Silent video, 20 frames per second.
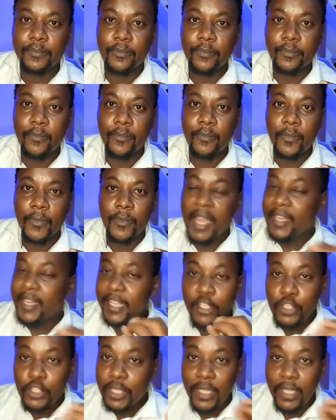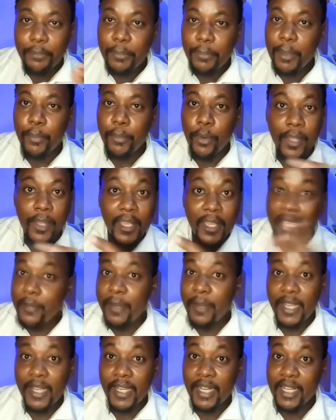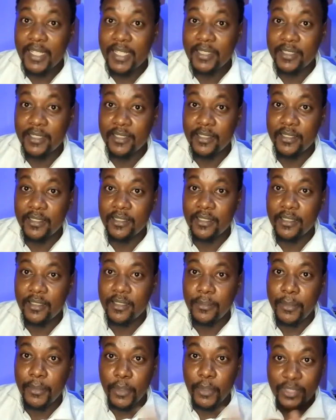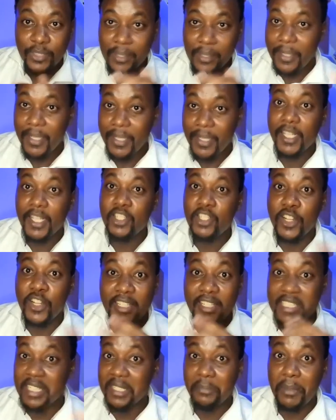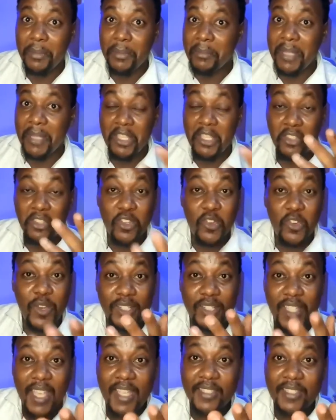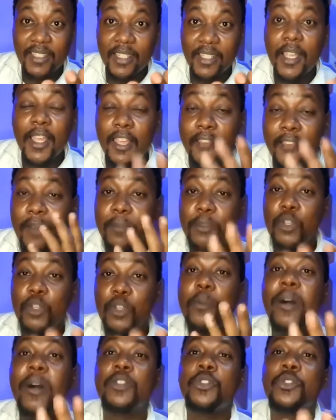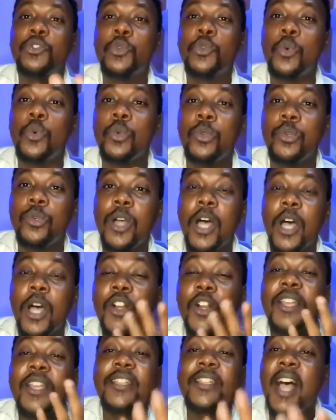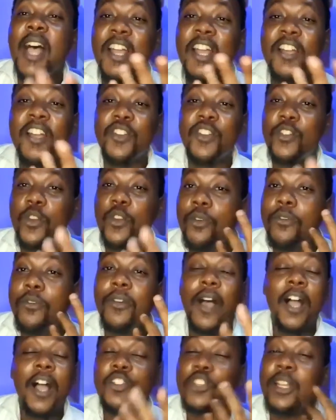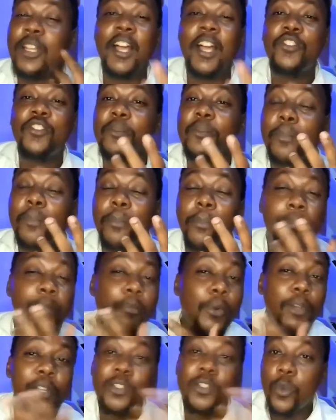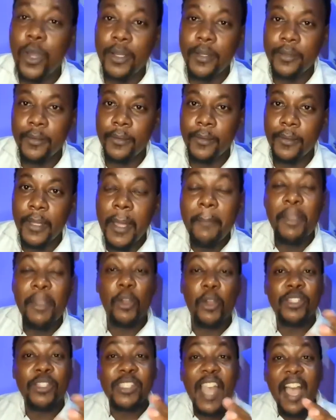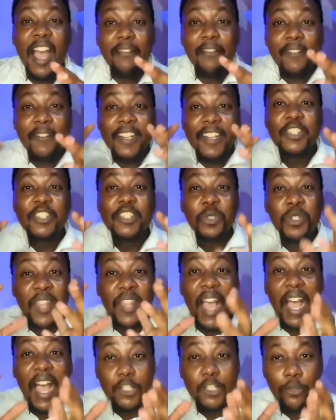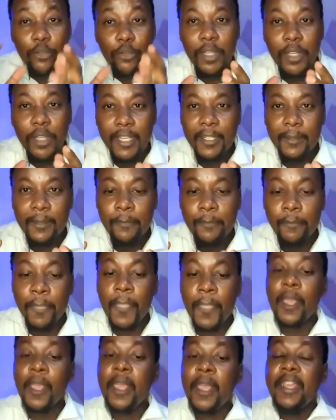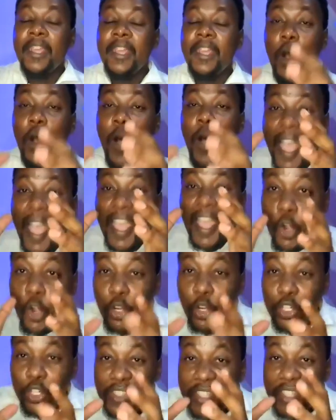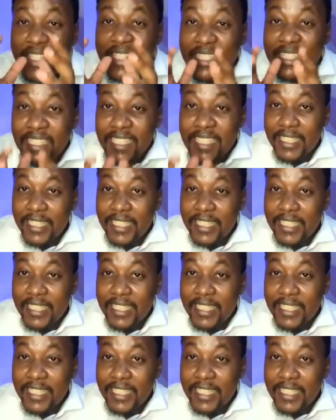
And I tell people in my classes, because I'm a lecturer, I tell people, I'm like, you know what, guys, if I'm to go back to school, I'll get 100 over, actually 100.1, because I've understood the art of learning. Now, I got this skill.